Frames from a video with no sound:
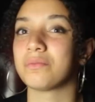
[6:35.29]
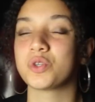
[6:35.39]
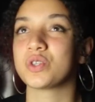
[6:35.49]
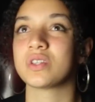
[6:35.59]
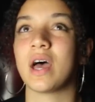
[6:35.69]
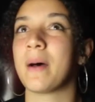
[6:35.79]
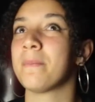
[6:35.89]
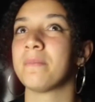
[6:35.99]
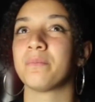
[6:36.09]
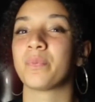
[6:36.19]
just
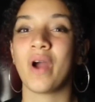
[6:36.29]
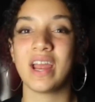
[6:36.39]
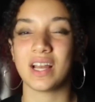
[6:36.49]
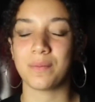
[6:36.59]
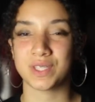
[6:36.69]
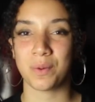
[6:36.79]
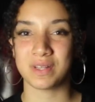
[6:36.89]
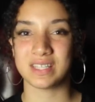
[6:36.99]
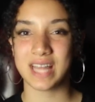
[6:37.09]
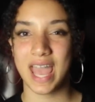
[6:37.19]
um, brighten up
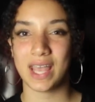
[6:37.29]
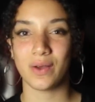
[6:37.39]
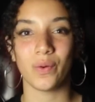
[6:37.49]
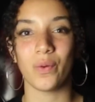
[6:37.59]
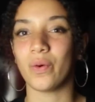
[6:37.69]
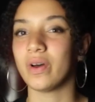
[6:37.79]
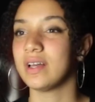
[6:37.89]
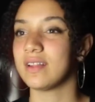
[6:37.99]
someone's day or